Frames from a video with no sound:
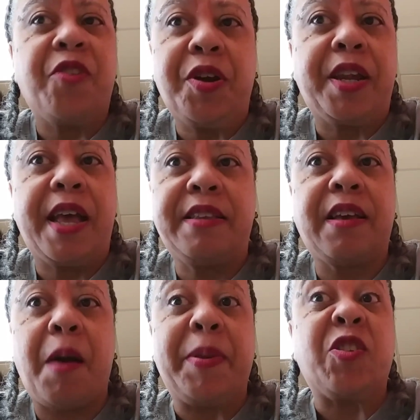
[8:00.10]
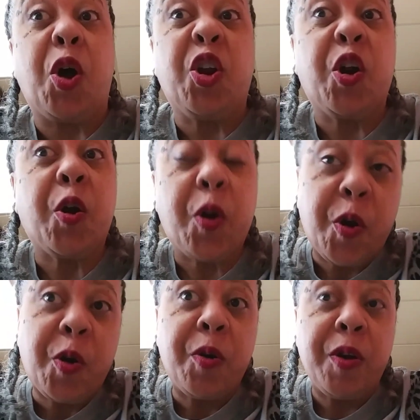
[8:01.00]
very nasty comments on
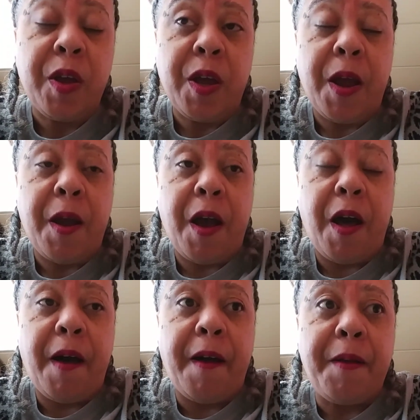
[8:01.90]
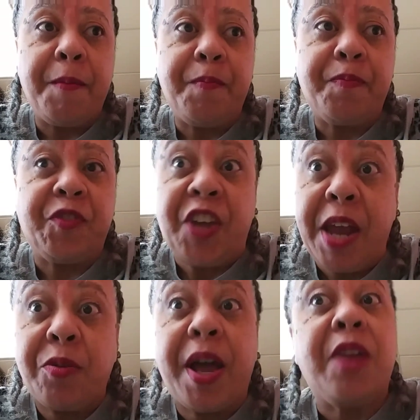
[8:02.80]
her
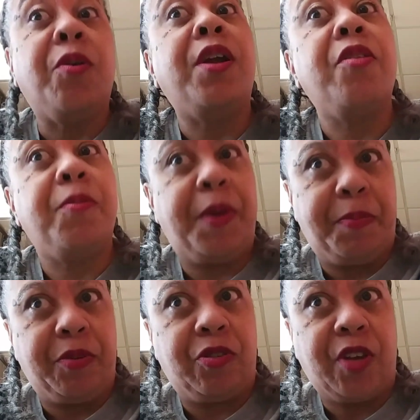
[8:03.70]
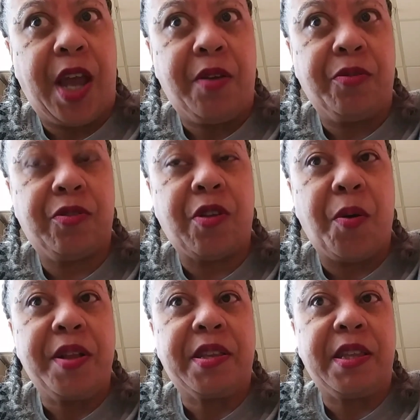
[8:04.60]
channel and on other people's channels.
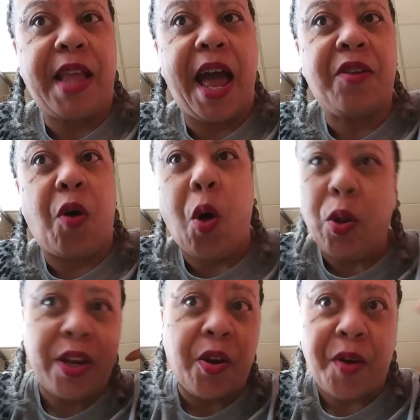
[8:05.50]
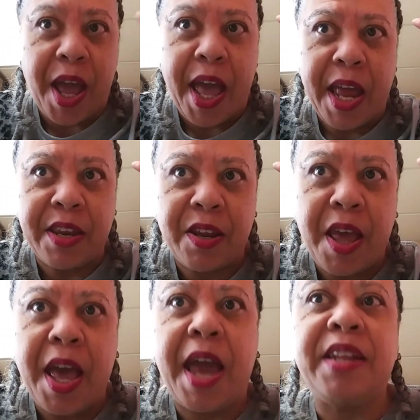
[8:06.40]
So it's not all in her head.
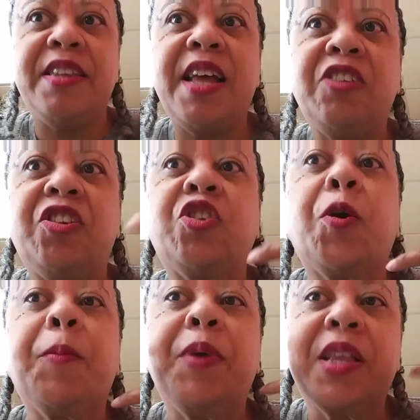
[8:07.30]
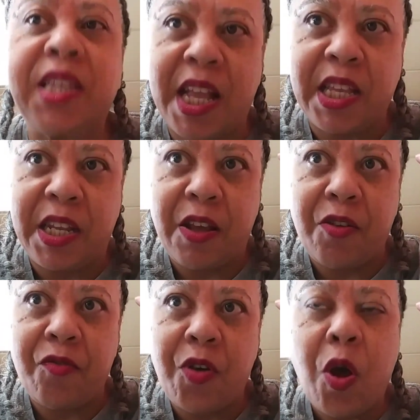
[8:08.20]
And it's not just her being
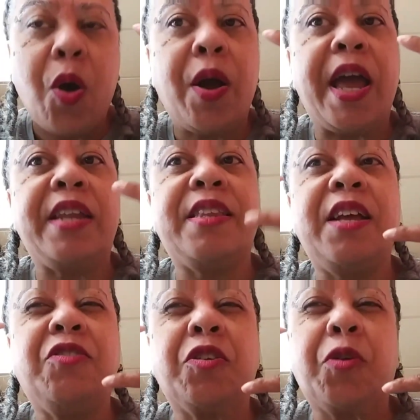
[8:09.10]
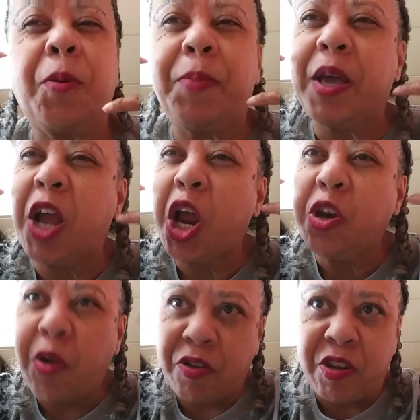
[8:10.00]
sensitive, and it's not just her being
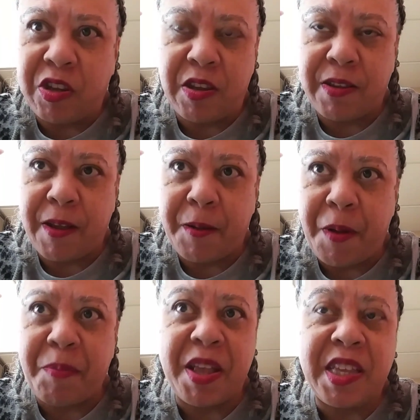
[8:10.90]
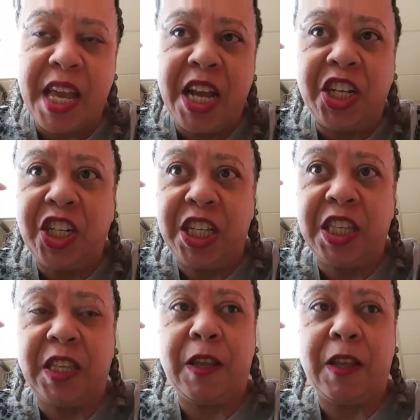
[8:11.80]
narcissistic. I'm not saying she's